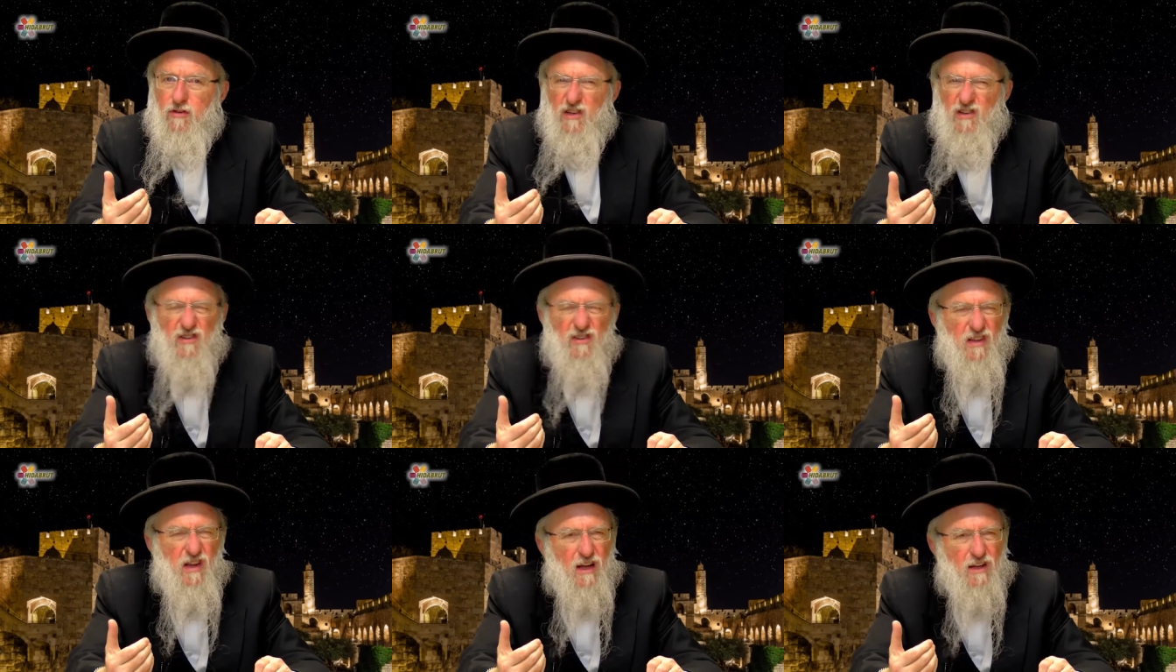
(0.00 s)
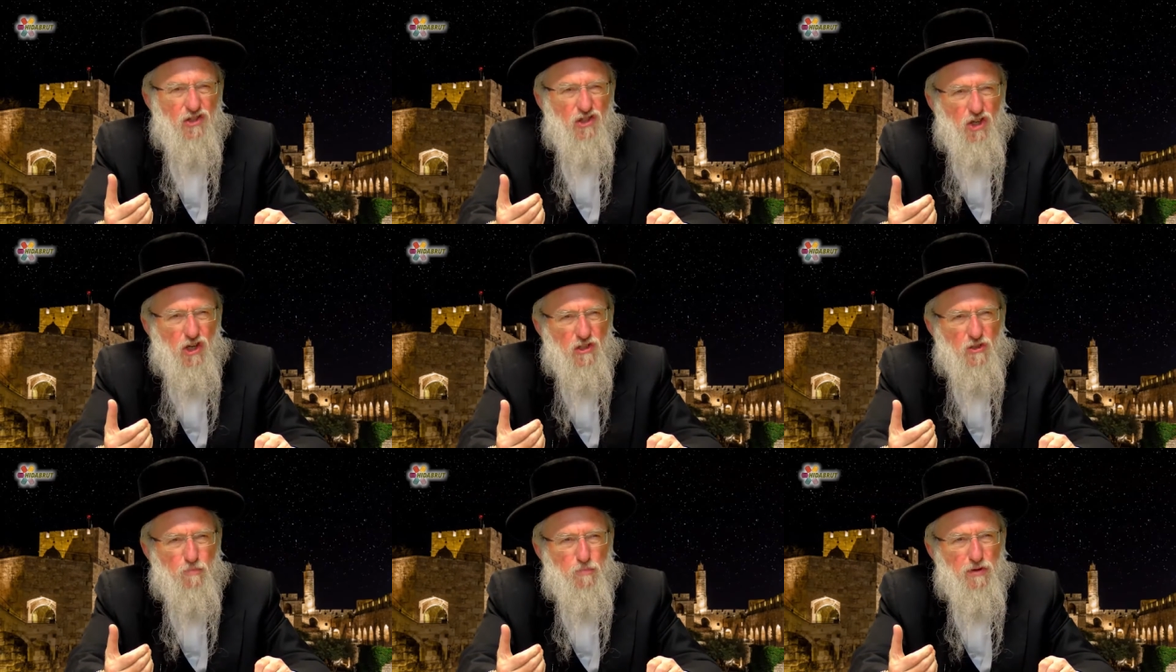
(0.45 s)
This is not
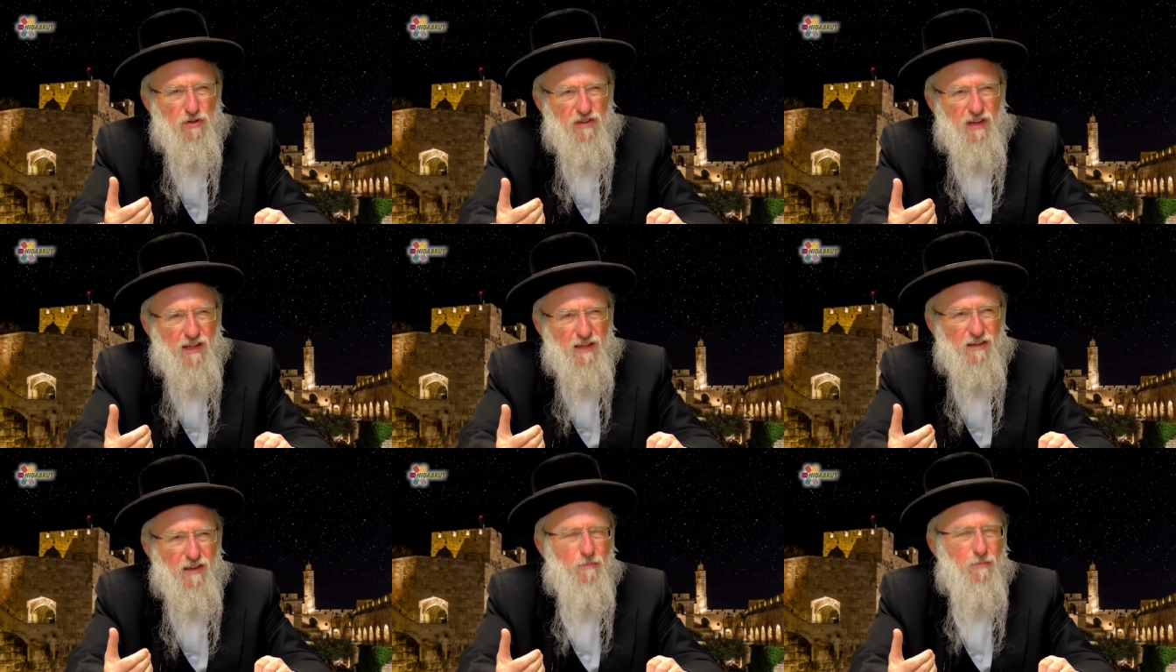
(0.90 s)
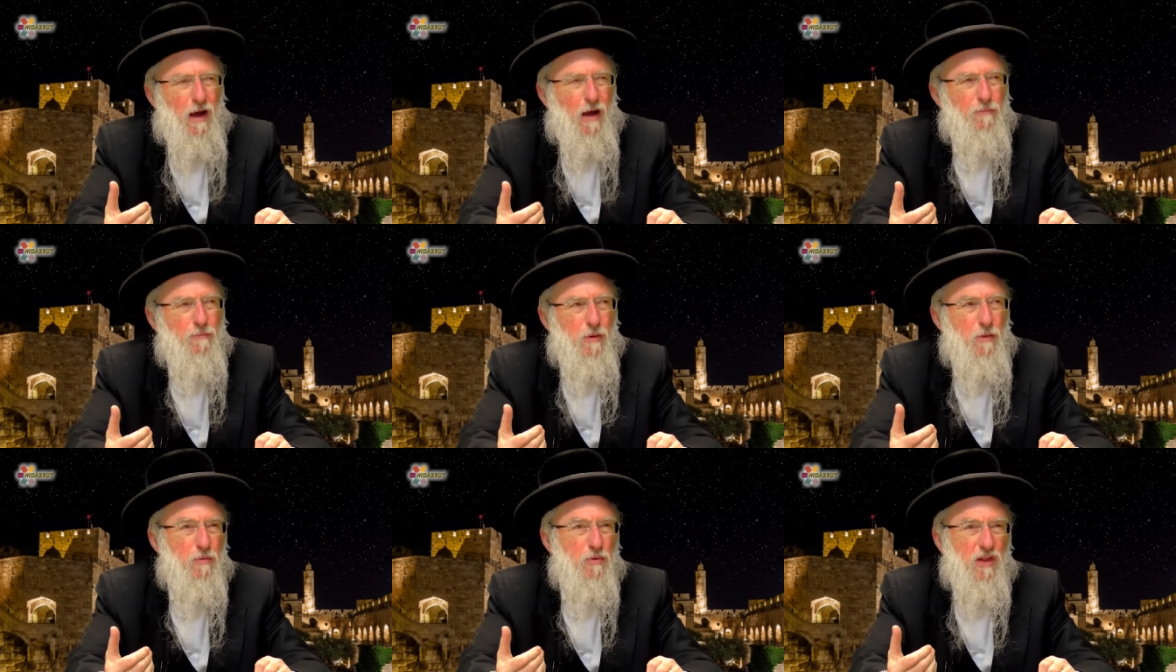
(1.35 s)
just protecting my
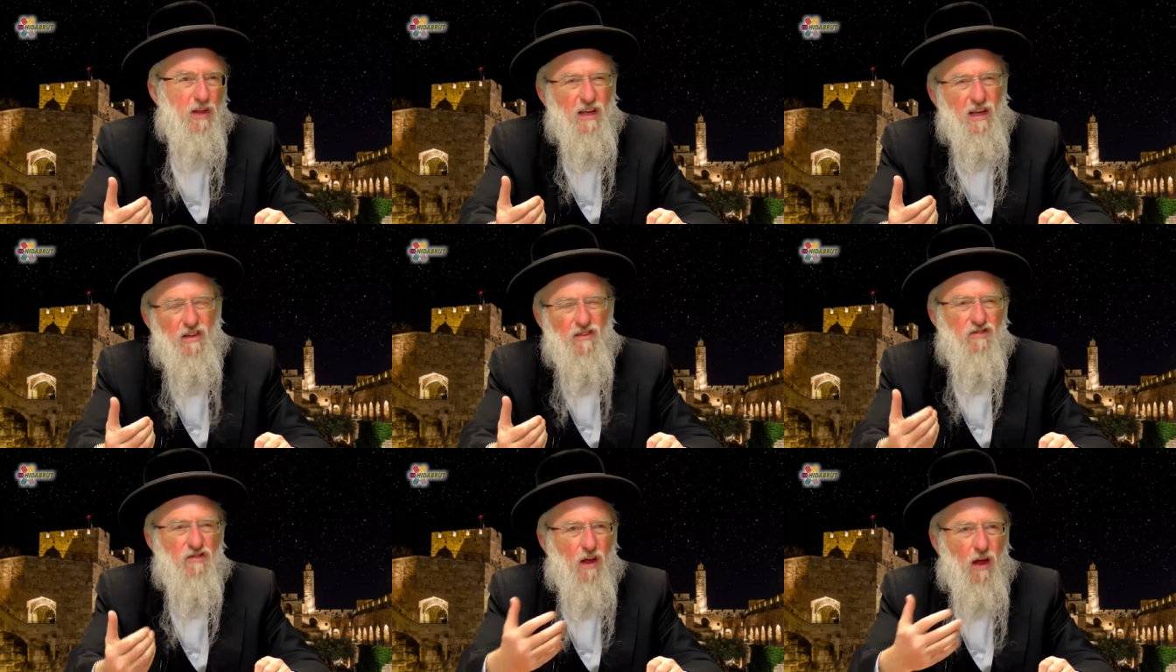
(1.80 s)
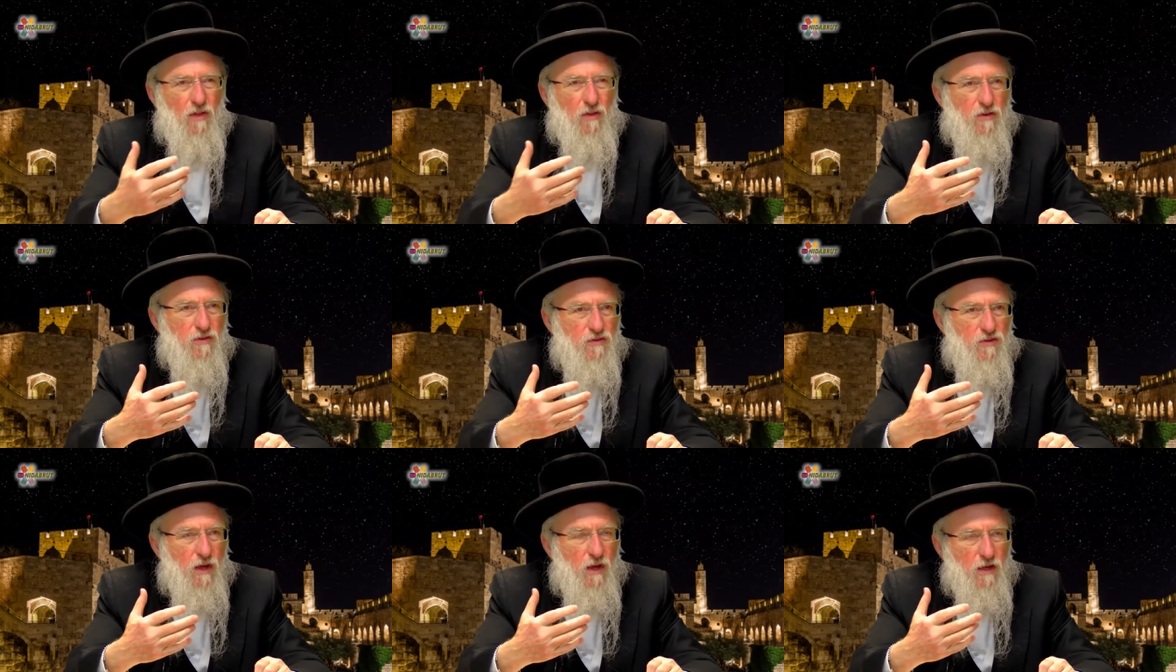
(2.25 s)
people against
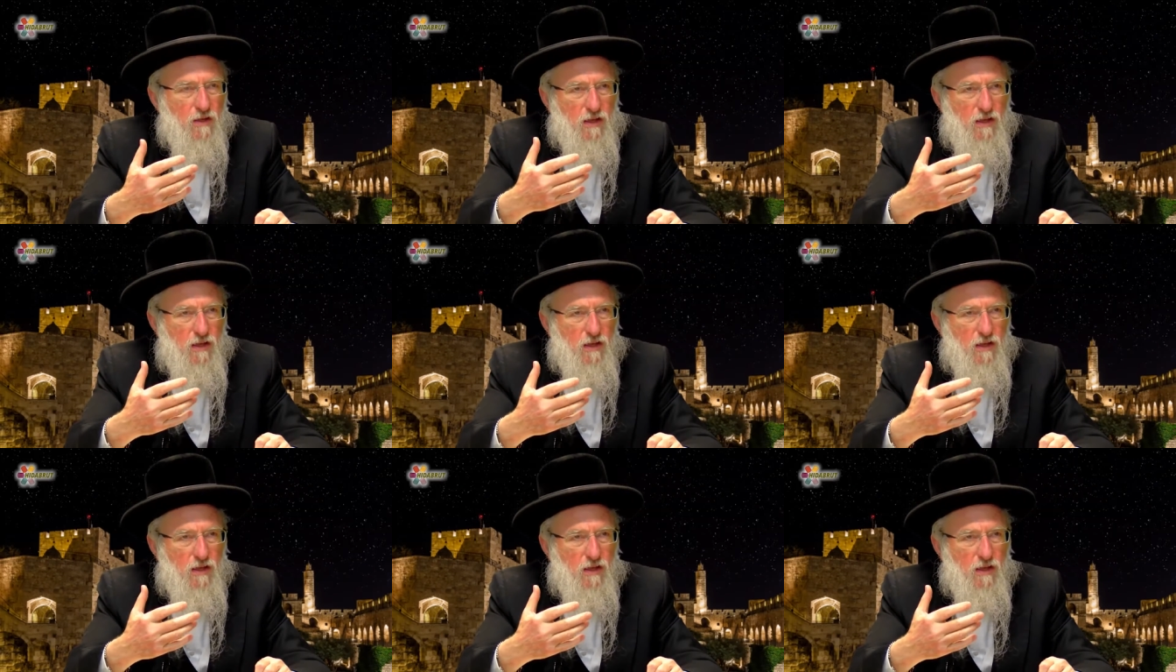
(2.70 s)
others.